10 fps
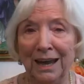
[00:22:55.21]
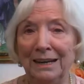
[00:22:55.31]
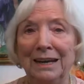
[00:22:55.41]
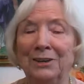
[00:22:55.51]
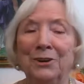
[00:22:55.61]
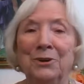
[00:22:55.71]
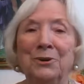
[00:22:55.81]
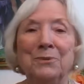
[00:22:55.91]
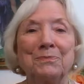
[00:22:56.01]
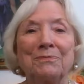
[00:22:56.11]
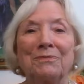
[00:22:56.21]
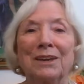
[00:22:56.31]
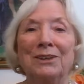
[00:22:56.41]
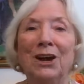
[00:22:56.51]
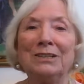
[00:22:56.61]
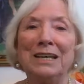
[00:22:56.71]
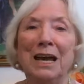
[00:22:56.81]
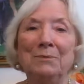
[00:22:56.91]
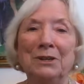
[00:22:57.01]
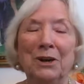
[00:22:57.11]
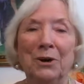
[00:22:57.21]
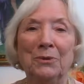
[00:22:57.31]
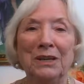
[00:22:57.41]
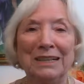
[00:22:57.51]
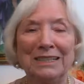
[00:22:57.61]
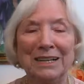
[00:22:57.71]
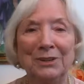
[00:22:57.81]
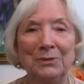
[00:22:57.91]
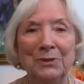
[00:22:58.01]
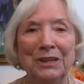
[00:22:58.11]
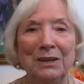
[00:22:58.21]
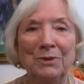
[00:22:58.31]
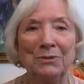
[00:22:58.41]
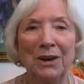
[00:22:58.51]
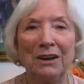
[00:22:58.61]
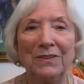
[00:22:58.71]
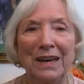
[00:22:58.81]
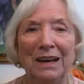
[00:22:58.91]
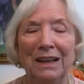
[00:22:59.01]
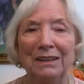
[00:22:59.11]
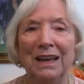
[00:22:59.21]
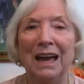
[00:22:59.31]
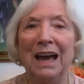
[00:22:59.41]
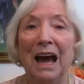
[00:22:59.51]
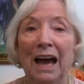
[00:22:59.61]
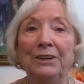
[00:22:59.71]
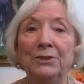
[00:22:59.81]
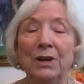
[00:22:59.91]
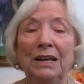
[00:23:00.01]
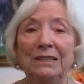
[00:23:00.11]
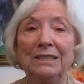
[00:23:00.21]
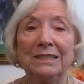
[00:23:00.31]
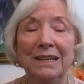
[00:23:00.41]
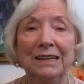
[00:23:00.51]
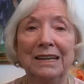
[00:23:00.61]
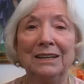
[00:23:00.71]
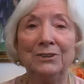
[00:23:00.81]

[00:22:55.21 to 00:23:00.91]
And I know a long time ago when I started working with Raphael, I tried to study